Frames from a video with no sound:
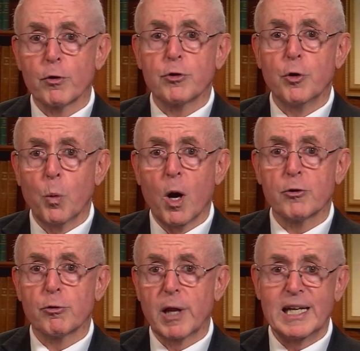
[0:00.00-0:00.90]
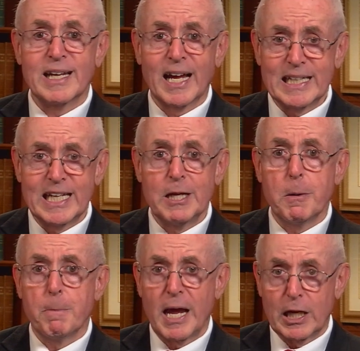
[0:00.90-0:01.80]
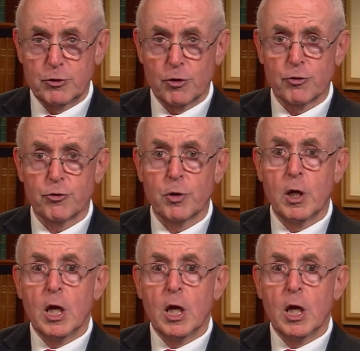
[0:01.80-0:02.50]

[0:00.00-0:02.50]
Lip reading: 290 pages